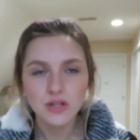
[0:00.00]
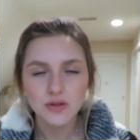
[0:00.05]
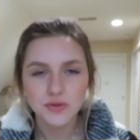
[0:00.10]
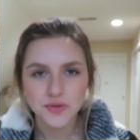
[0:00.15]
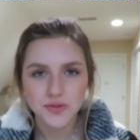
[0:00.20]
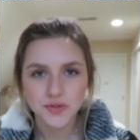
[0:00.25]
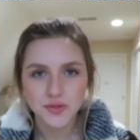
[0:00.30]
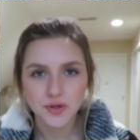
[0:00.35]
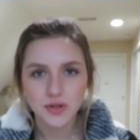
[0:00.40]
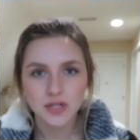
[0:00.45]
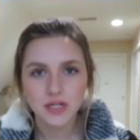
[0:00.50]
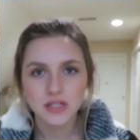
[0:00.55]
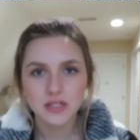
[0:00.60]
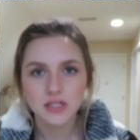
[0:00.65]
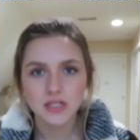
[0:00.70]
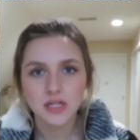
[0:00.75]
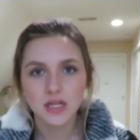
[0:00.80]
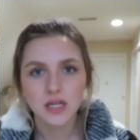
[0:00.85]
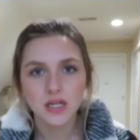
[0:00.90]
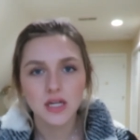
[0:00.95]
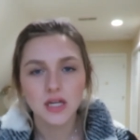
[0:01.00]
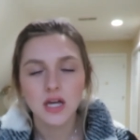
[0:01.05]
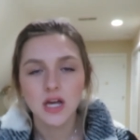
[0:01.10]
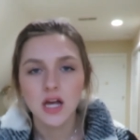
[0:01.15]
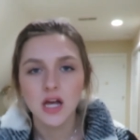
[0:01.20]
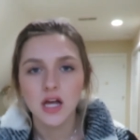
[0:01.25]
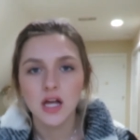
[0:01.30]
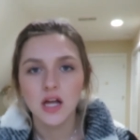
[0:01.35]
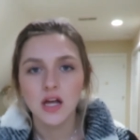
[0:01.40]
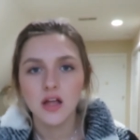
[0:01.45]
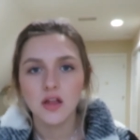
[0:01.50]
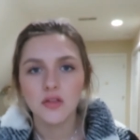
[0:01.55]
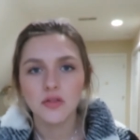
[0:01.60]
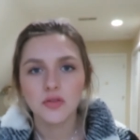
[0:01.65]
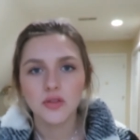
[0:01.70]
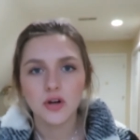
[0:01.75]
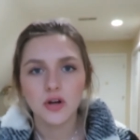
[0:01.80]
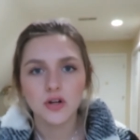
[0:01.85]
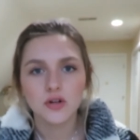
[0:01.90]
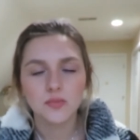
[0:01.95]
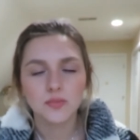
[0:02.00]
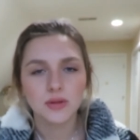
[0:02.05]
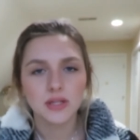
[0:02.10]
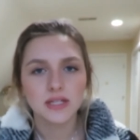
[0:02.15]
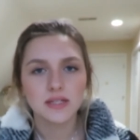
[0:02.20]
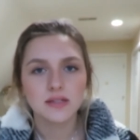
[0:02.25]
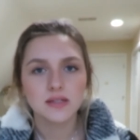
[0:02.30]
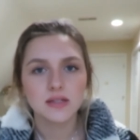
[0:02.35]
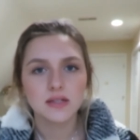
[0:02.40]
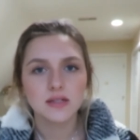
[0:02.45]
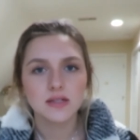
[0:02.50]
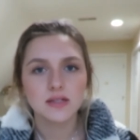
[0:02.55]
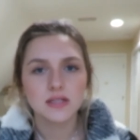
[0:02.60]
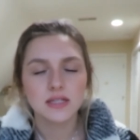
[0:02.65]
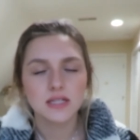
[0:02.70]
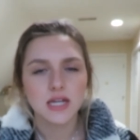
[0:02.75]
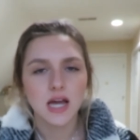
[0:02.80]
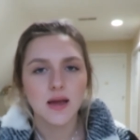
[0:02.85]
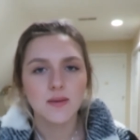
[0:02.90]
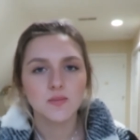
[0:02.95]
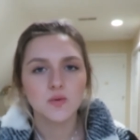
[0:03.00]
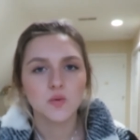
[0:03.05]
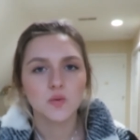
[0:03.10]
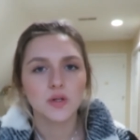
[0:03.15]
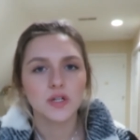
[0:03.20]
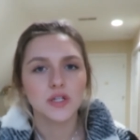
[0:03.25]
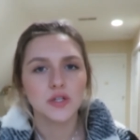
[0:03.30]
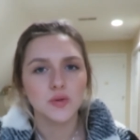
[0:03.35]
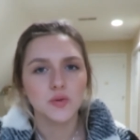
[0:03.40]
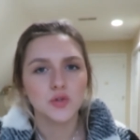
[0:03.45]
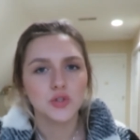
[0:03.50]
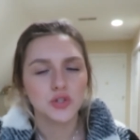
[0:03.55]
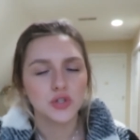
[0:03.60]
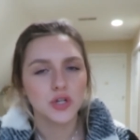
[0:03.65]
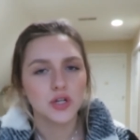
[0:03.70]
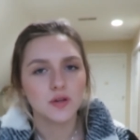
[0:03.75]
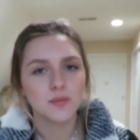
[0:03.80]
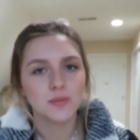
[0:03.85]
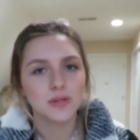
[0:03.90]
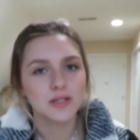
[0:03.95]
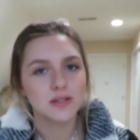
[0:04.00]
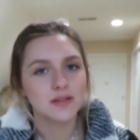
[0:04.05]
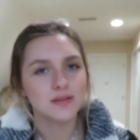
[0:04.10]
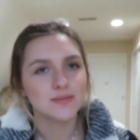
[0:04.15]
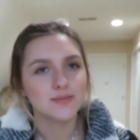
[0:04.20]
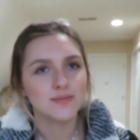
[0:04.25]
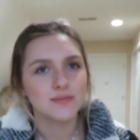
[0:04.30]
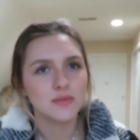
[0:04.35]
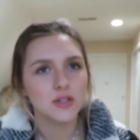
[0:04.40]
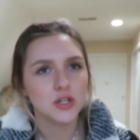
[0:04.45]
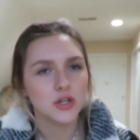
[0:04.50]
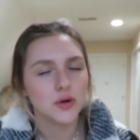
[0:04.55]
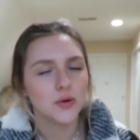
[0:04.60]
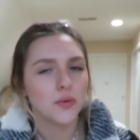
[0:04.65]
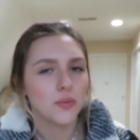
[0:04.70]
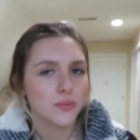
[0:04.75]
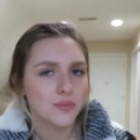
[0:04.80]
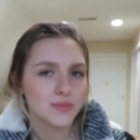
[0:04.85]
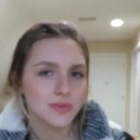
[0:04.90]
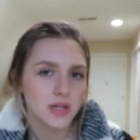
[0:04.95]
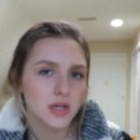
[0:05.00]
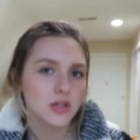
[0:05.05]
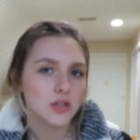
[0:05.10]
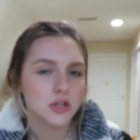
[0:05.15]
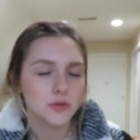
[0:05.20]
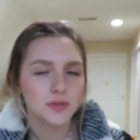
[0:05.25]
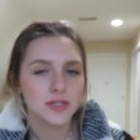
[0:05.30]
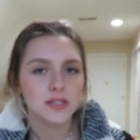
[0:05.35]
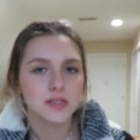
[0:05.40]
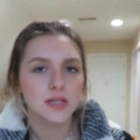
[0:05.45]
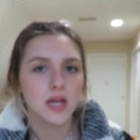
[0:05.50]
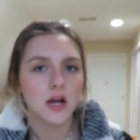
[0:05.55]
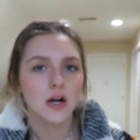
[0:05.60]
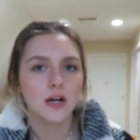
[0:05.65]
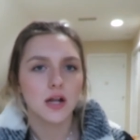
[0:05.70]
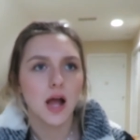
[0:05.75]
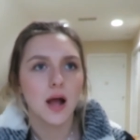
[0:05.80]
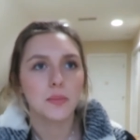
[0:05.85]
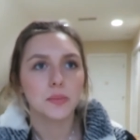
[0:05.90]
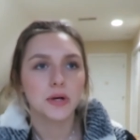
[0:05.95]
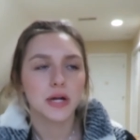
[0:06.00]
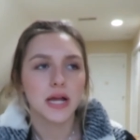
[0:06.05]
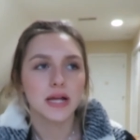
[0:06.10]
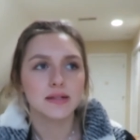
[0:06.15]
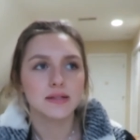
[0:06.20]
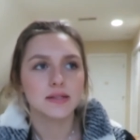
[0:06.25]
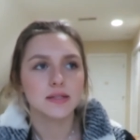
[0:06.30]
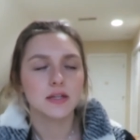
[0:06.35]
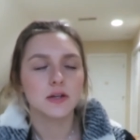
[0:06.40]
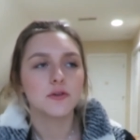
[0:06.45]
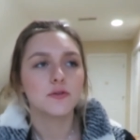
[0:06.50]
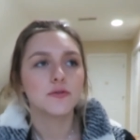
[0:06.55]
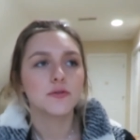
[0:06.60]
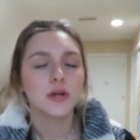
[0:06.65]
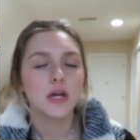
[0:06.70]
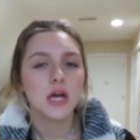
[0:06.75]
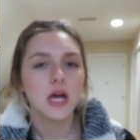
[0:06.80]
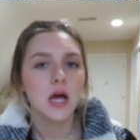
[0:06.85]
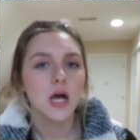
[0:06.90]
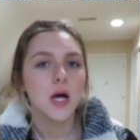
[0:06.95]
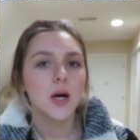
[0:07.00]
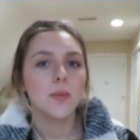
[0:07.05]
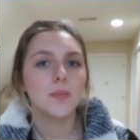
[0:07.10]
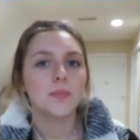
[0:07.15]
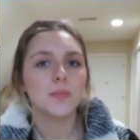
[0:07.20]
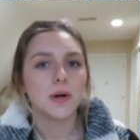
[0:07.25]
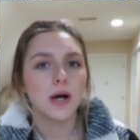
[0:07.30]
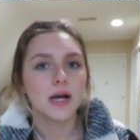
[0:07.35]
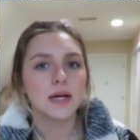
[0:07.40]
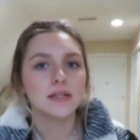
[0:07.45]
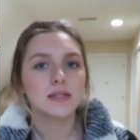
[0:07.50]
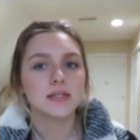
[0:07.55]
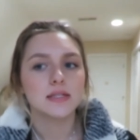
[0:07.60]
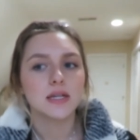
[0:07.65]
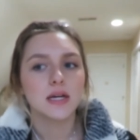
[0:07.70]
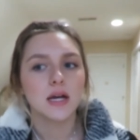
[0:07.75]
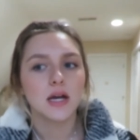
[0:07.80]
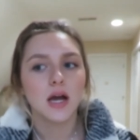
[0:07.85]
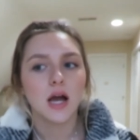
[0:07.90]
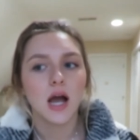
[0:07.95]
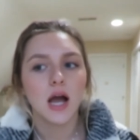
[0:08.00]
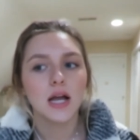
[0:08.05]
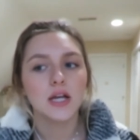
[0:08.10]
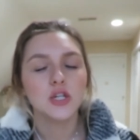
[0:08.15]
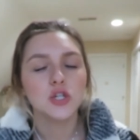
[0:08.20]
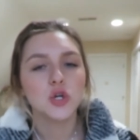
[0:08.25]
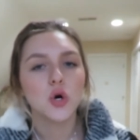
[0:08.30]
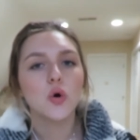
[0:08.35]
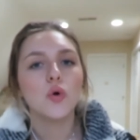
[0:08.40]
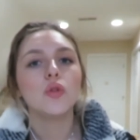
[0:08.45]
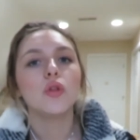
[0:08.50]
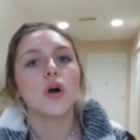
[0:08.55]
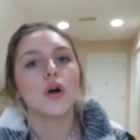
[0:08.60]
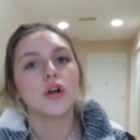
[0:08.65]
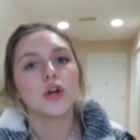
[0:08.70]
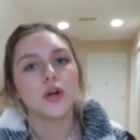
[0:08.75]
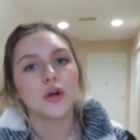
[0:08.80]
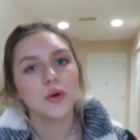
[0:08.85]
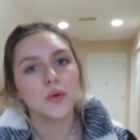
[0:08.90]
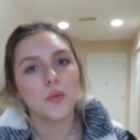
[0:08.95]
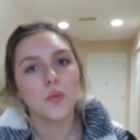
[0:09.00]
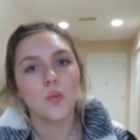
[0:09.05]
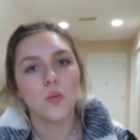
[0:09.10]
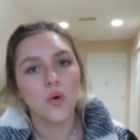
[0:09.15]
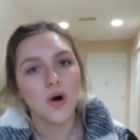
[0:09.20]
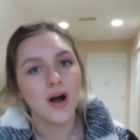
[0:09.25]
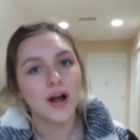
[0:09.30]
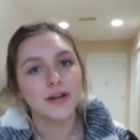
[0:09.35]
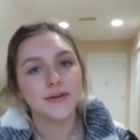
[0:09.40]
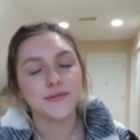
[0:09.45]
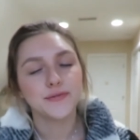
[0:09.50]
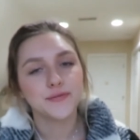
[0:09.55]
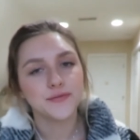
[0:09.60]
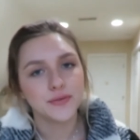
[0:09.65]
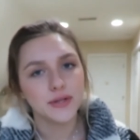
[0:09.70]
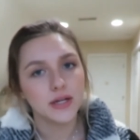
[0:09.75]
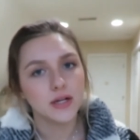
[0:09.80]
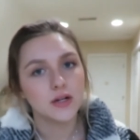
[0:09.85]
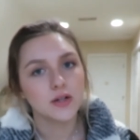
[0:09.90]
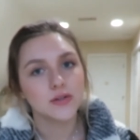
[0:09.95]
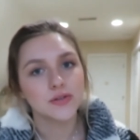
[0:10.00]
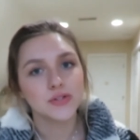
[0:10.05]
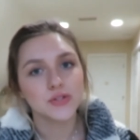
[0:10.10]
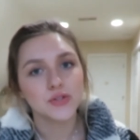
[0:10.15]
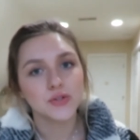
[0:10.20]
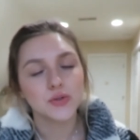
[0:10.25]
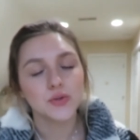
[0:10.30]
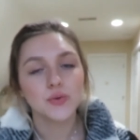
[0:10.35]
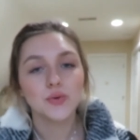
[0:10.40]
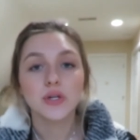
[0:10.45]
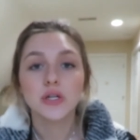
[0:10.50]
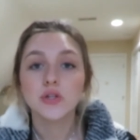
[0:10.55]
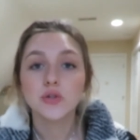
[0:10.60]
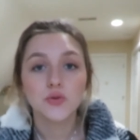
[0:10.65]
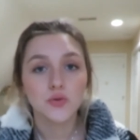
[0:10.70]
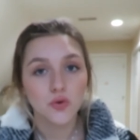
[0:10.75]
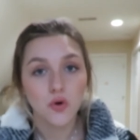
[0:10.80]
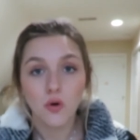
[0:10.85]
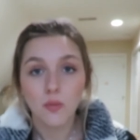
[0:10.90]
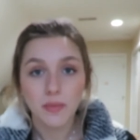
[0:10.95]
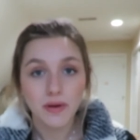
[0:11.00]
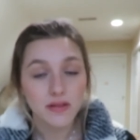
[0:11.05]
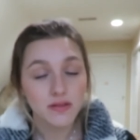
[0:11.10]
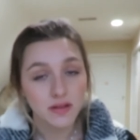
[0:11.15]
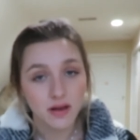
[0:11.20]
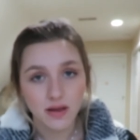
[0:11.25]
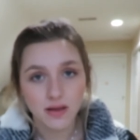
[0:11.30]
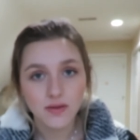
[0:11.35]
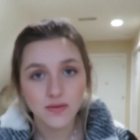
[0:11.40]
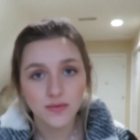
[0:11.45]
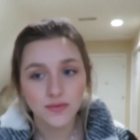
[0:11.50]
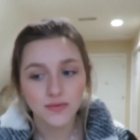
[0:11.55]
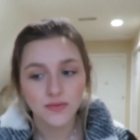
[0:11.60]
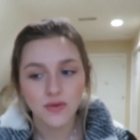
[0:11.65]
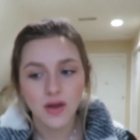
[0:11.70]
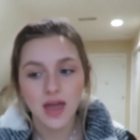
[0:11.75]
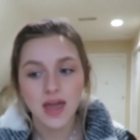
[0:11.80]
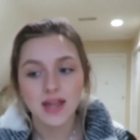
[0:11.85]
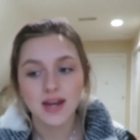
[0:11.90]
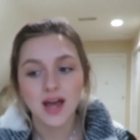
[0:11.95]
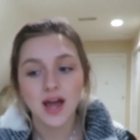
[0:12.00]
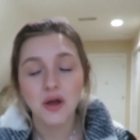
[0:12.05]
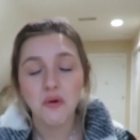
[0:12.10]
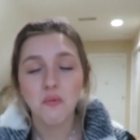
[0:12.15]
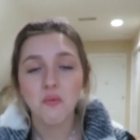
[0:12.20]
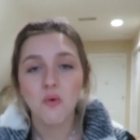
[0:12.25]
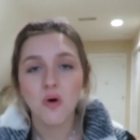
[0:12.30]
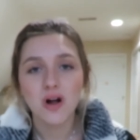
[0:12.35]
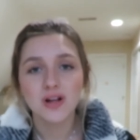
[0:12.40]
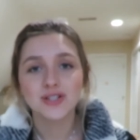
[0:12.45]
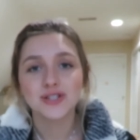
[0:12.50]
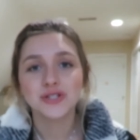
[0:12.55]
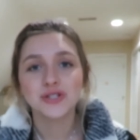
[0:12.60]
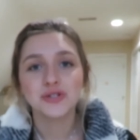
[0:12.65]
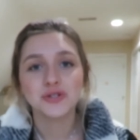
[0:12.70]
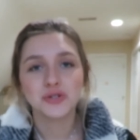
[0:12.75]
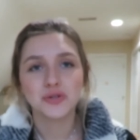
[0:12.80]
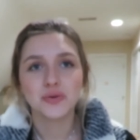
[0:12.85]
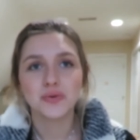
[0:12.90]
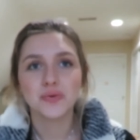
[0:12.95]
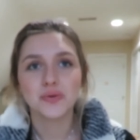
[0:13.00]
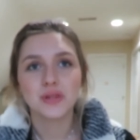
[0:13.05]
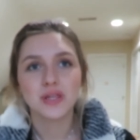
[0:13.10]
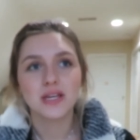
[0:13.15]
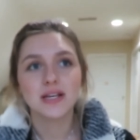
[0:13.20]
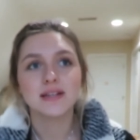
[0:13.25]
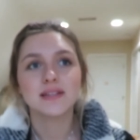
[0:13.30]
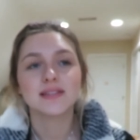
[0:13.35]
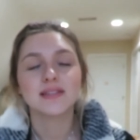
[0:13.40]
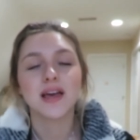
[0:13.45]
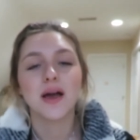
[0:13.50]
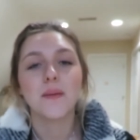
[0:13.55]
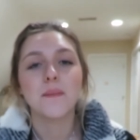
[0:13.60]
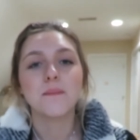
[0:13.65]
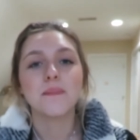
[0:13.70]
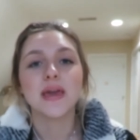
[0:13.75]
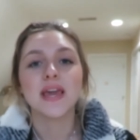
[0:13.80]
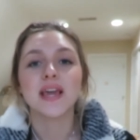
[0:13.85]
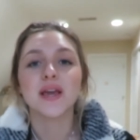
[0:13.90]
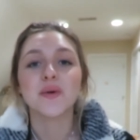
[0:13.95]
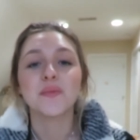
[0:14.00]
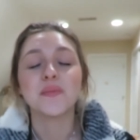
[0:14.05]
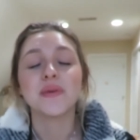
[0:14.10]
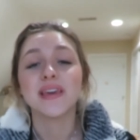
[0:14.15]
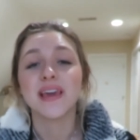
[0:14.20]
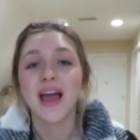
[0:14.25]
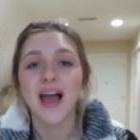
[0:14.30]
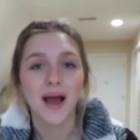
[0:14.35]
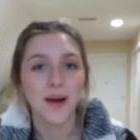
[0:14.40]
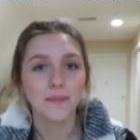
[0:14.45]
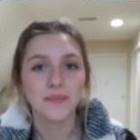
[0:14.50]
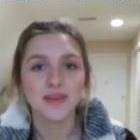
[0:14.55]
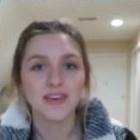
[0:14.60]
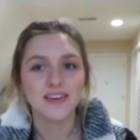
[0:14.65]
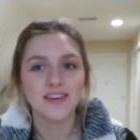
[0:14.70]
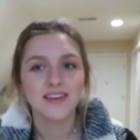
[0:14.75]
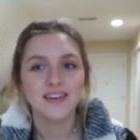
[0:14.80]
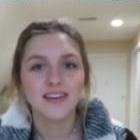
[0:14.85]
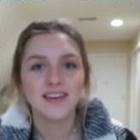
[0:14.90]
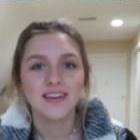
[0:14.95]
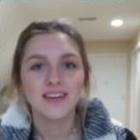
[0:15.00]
certainly, there are places and times where you should be, you know, a little bit scared or apprehensive. But I no longer want fear to control my life and I want to do things that make me happy.